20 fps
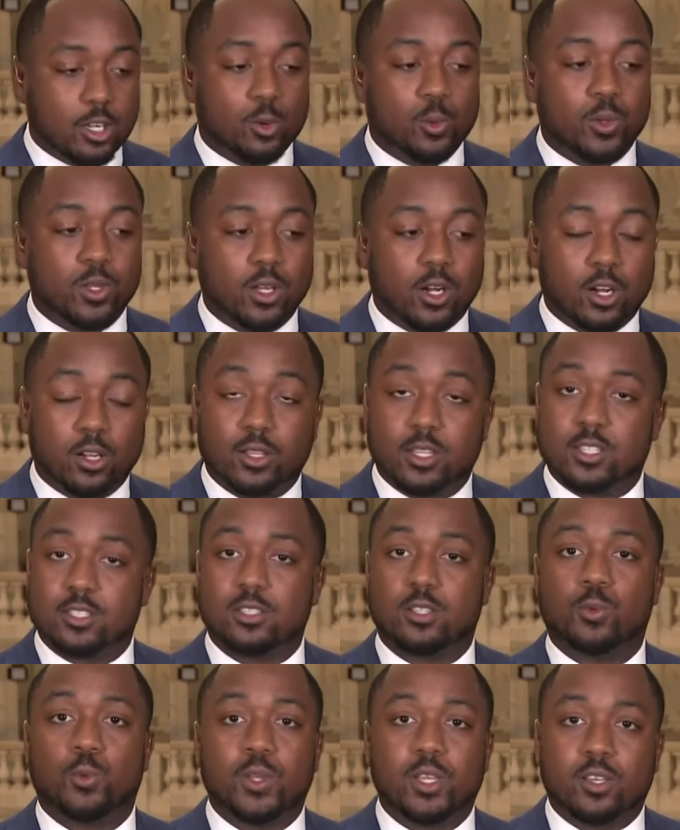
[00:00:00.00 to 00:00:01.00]
here we are
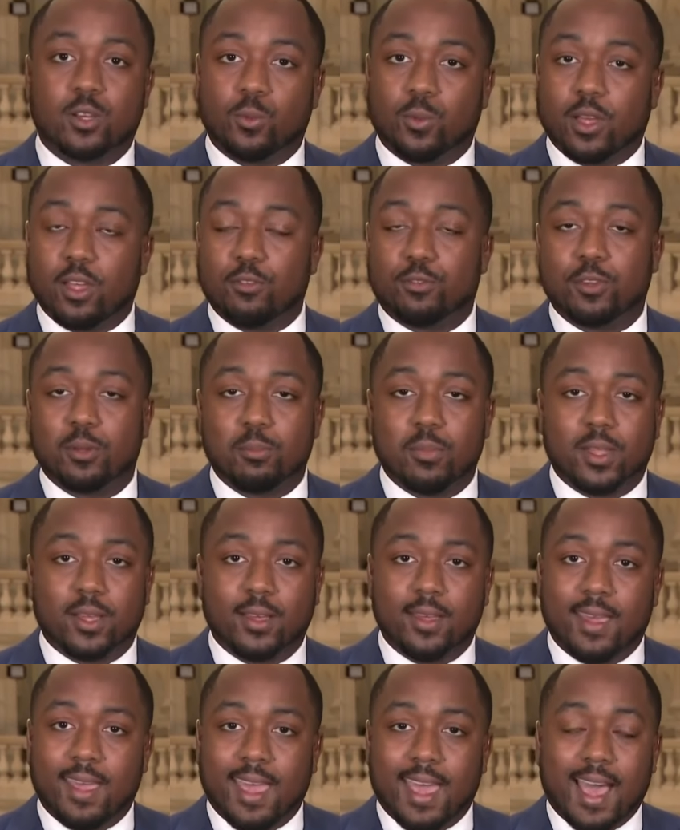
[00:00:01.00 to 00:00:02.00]
less than a week away from
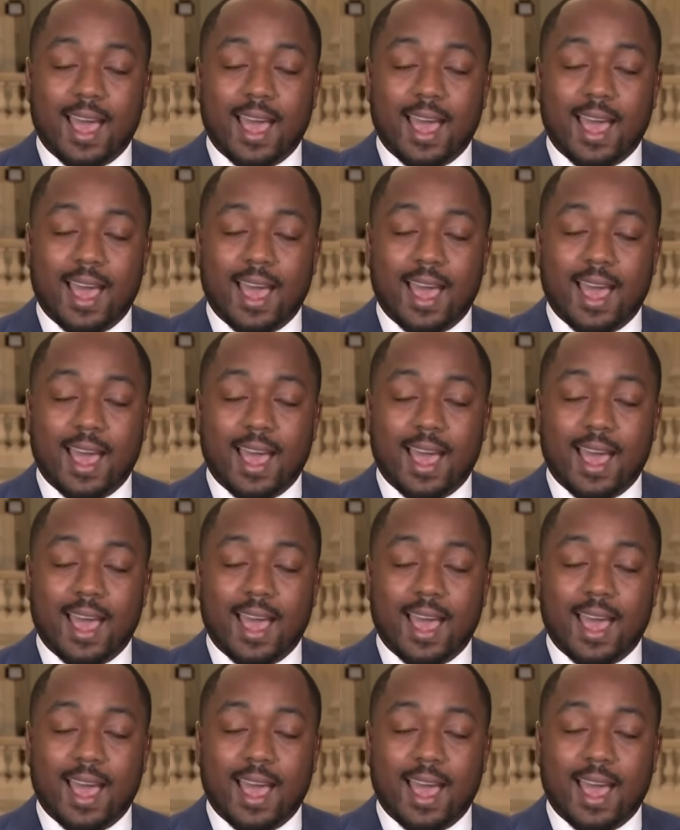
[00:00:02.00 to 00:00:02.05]
the